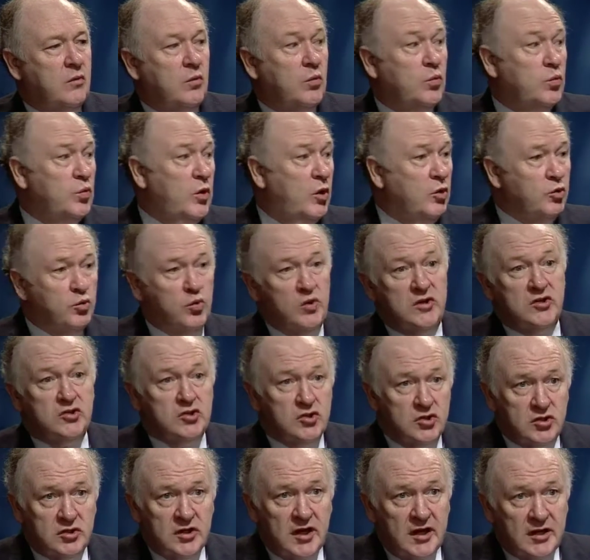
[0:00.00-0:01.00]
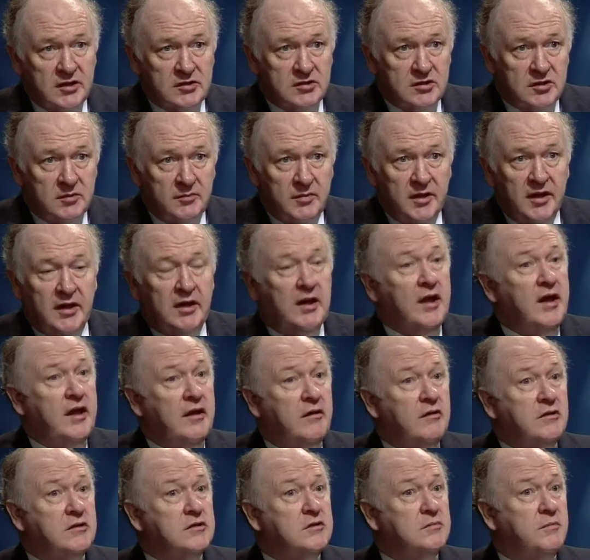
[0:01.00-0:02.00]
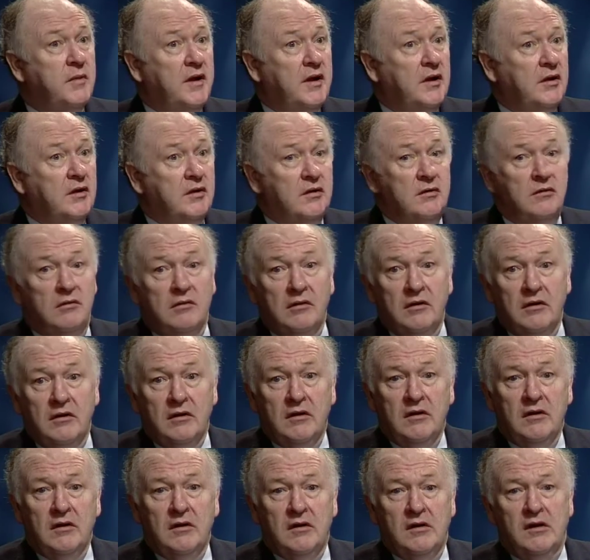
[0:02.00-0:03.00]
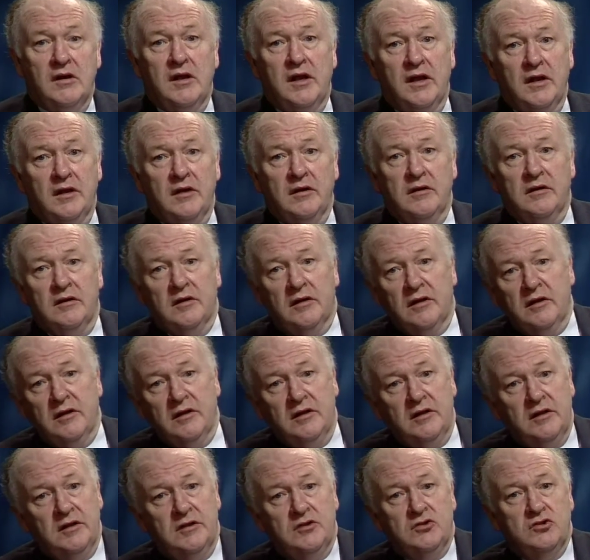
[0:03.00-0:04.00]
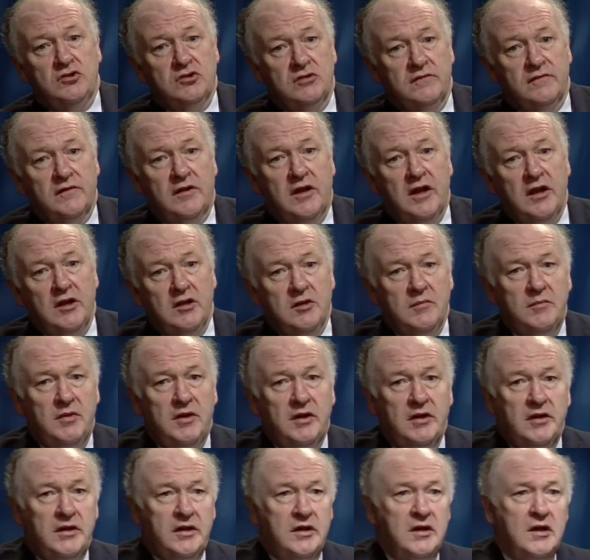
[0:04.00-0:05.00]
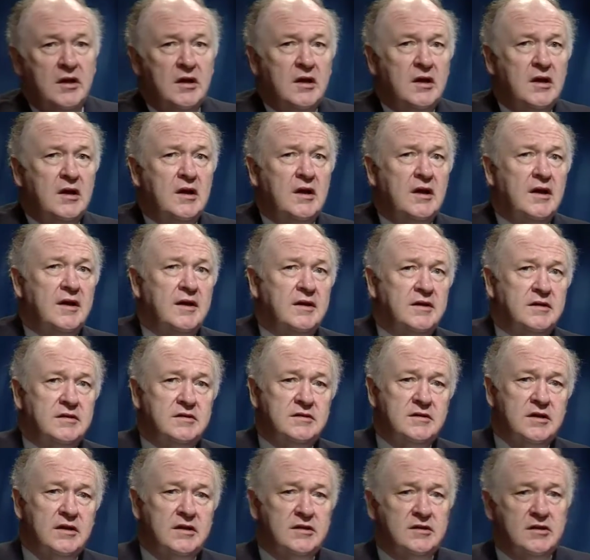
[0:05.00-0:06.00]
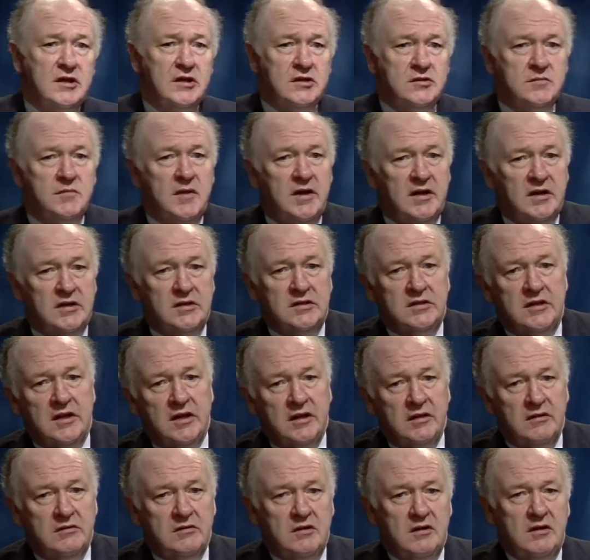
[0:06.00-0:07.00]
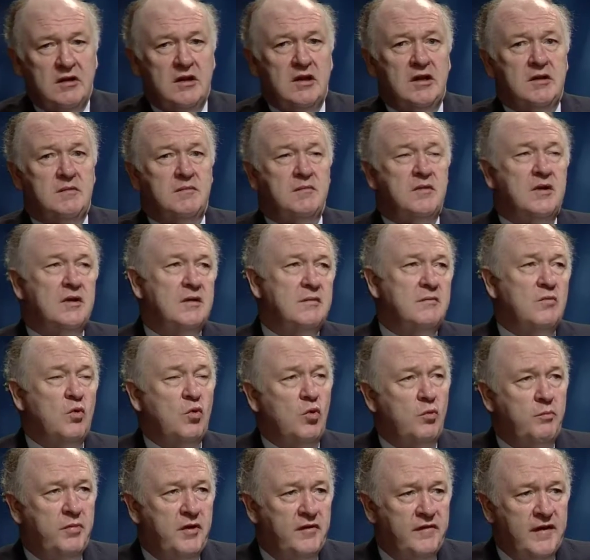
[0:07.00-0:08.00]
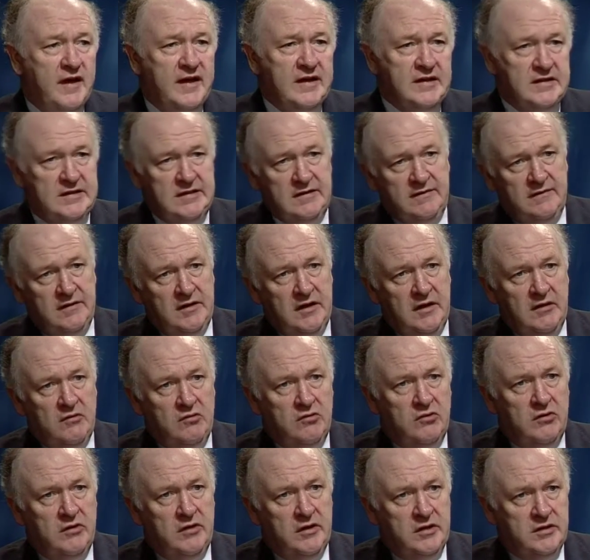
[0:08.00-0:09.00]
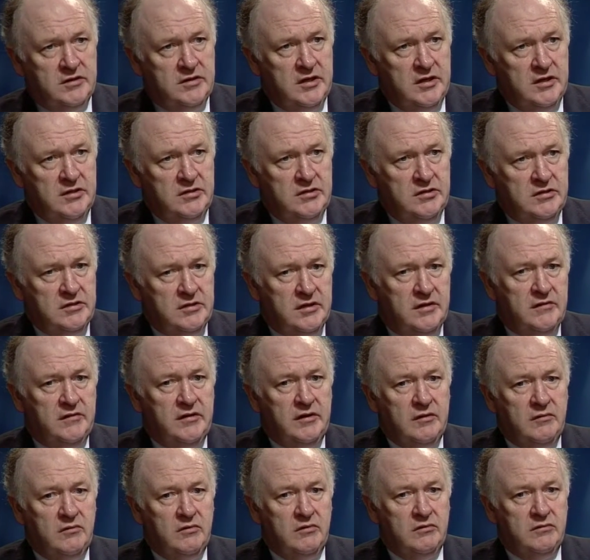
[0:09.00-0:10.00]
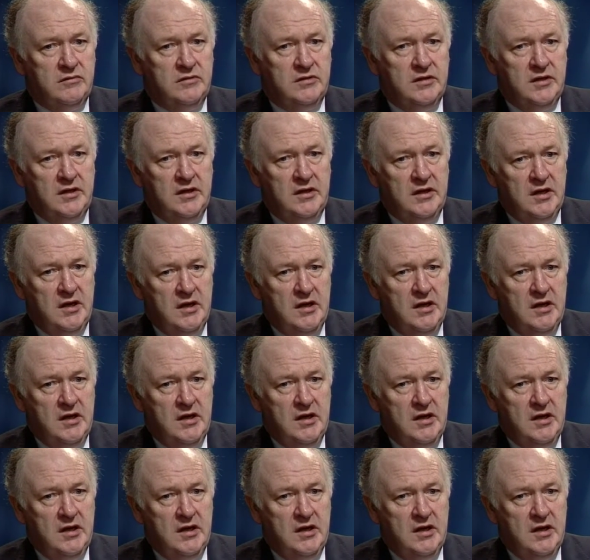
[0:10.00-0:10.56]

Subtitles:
no questions asked about how it's spent, and issues of accountability. As those matters are more pervasive in our organisations, I think we will see